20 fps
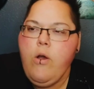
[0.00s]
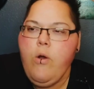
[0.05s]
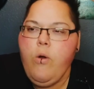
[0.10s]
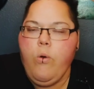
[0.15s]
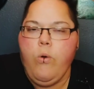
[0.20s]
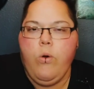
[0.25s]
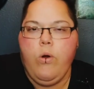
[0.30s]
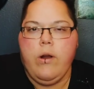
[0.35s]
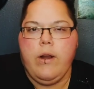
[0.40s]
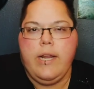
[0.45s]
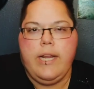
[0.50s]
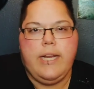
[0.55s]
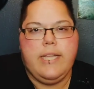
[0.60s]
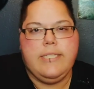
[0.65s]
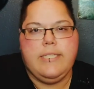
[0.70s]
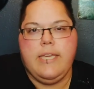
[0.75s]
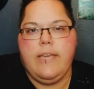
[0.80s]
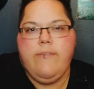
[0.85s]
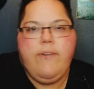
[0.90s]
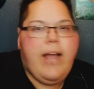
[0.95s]
or he
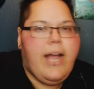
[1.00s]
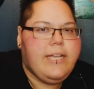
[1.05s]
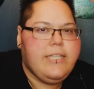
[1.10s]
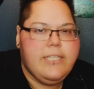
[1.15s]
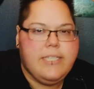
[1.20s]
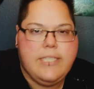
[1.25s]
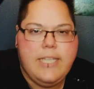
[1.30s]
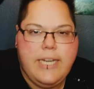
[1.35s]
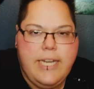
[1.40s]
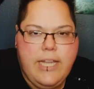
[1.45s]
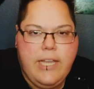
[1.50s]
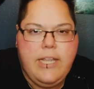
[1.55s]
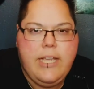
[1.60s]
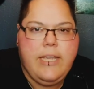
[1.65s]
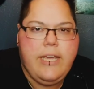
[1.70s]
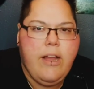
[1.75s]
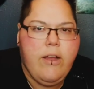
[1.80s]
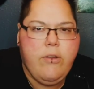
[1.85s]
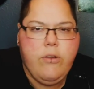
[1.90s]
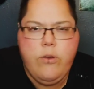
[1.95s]
doesn't give her access to any
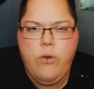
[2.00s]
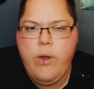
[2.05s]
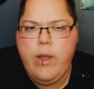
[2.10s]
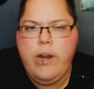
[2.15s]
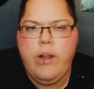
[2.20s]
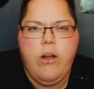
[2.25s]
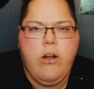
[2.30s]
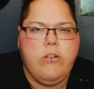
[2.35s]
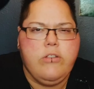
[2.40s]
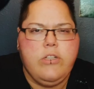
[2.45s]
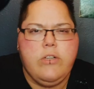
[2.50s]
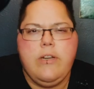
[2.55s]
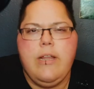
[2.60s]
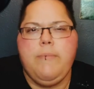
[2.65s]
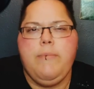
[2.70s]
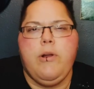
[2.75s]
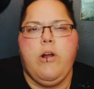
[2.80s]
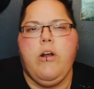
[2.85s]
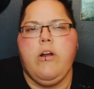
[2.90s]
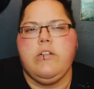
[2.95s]
credit cards or
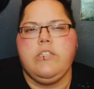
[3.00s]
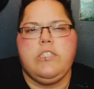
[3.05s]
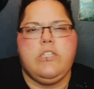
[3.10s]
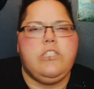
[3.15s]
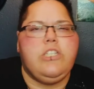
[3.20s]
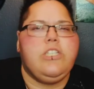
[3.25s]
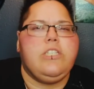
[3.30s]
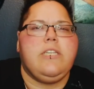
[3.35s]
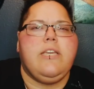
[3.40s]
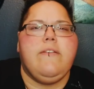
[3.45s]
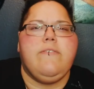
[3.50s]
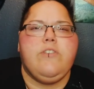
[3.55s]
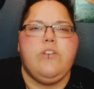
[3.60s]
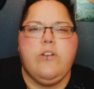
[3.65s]
debit cards and just gives